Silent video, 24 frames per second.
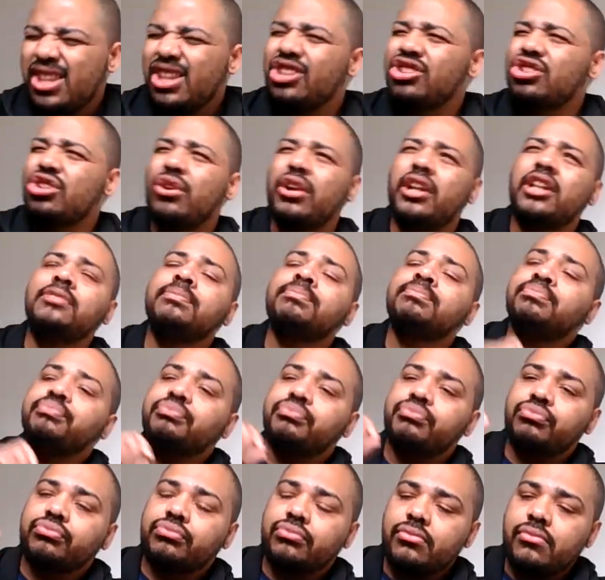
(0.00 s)
Sorry,
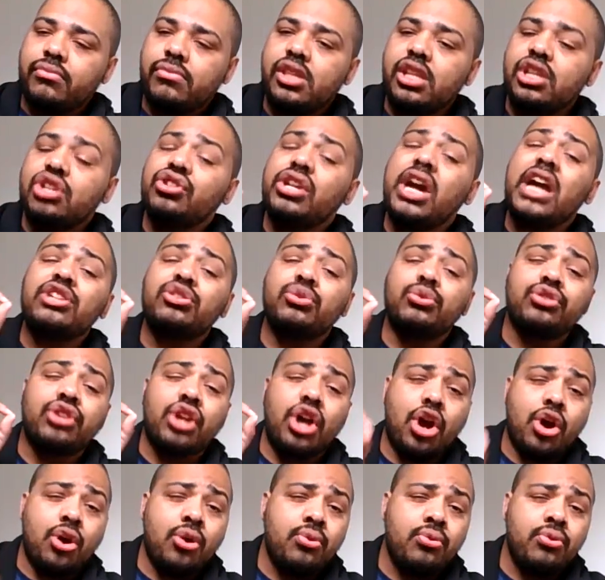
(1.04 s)
you guys would
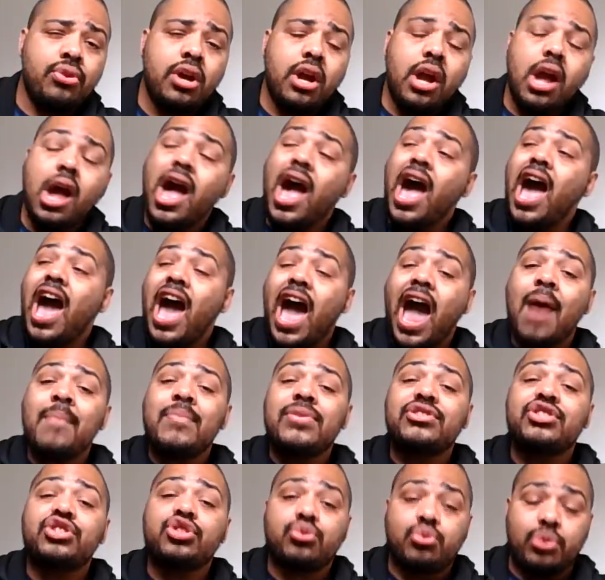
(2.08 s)
know. I've
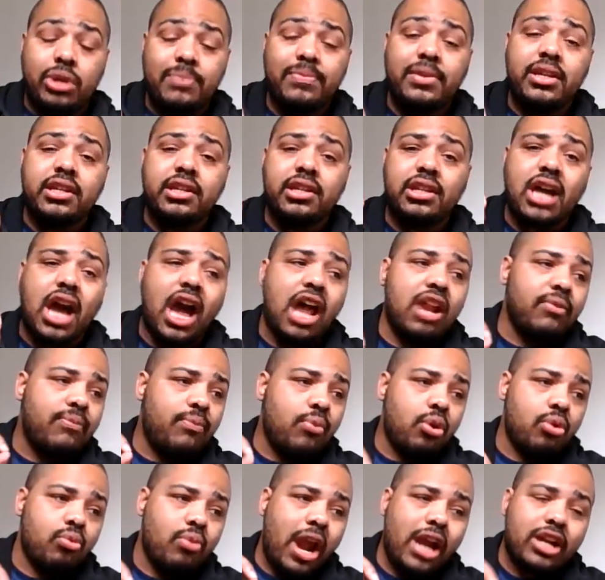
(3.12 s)
been streaming God of
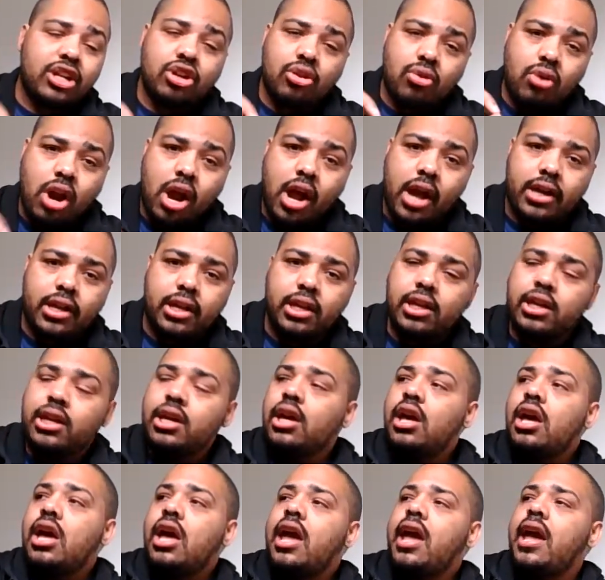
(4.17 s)
War Ragnarok,
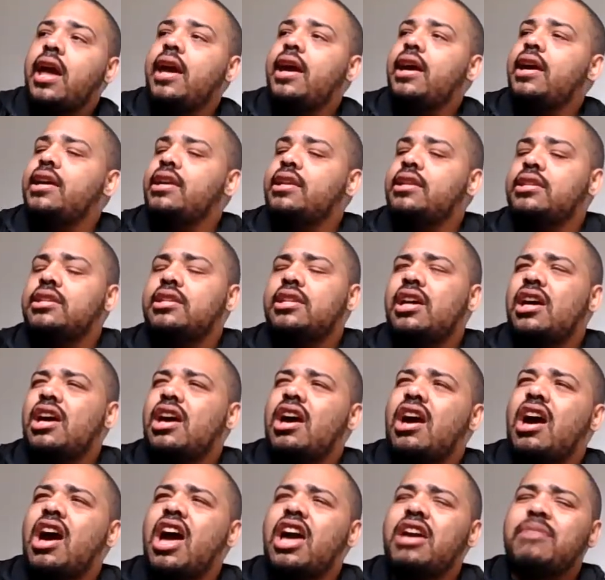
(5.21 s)
and
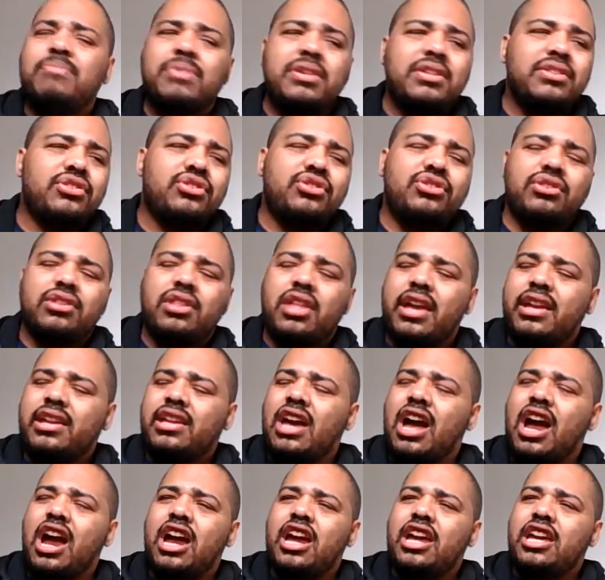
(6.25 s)
I've been
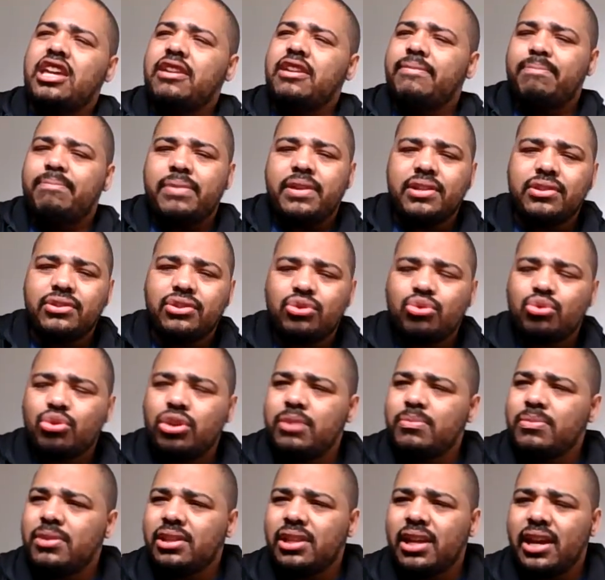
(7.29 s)

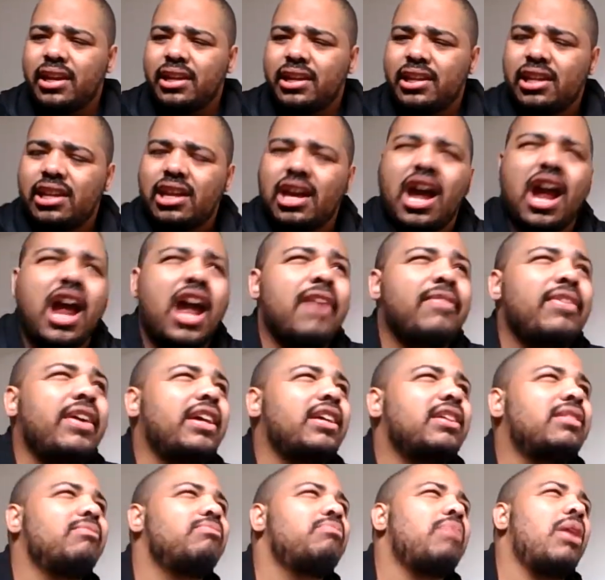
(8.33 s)
streaming I have
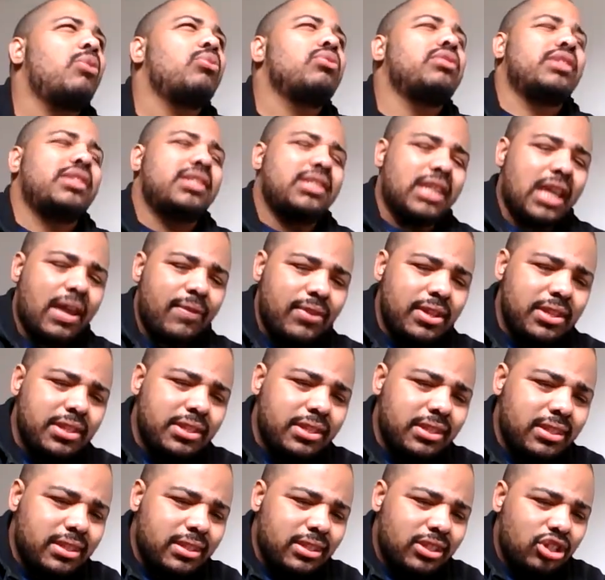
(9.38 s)
about
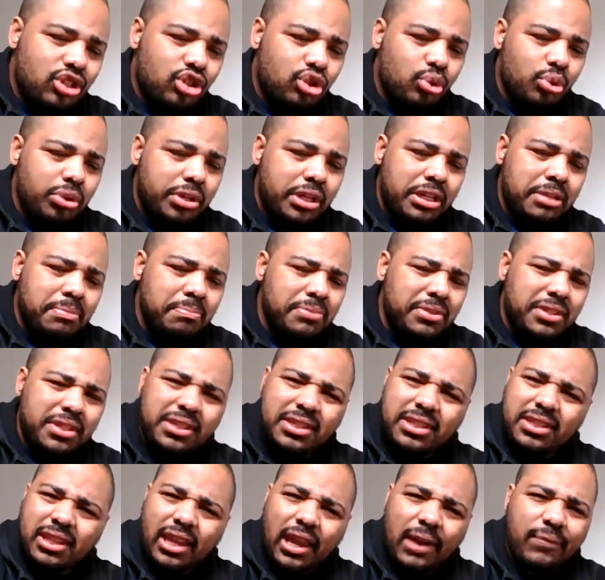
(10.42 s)
7
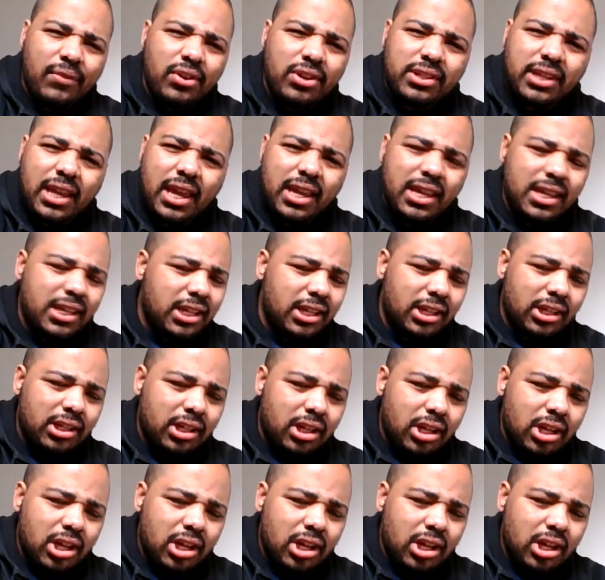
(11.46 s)
streams, give or take.